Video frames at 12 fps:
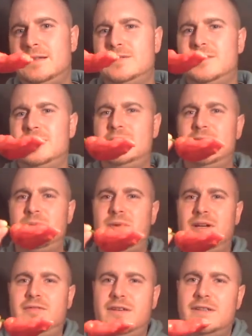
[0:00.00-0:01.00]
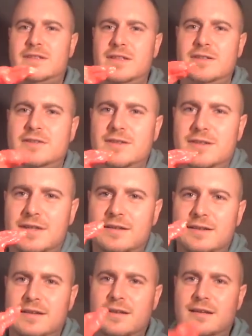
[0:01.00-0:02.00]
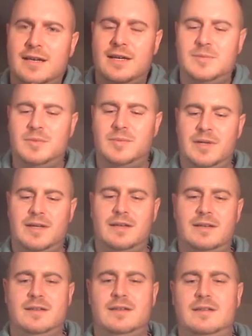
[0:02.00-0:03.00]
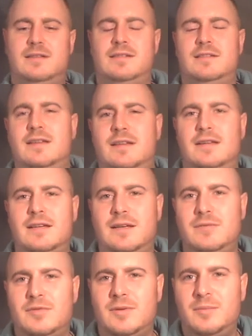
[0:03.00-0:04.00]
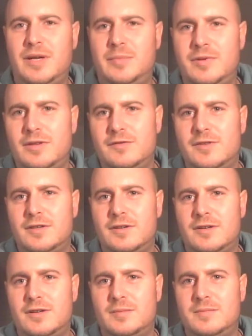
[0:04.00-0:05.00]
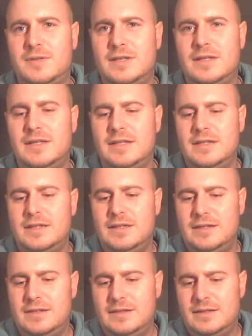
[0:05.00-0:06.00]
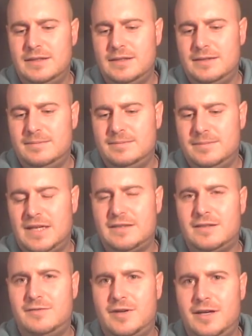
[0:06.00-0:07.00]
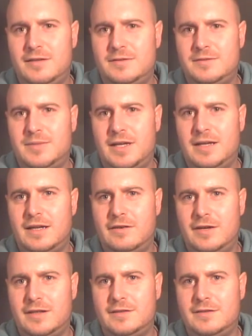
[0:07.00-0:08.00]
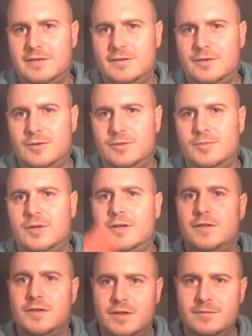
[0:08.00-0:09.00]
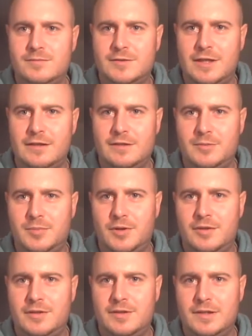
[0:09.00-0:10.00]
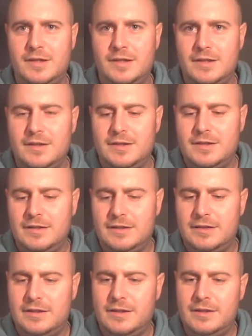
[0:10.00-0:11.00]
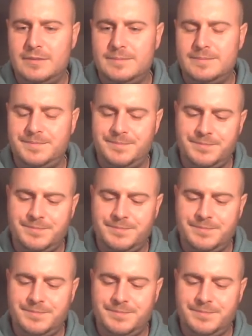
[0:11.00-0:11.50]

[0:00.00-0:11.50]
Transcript: done a little bit of research on the Indian Carbon bit, and it came from pepperlover.com, as advised by Gary Anson, who also sent this pod. And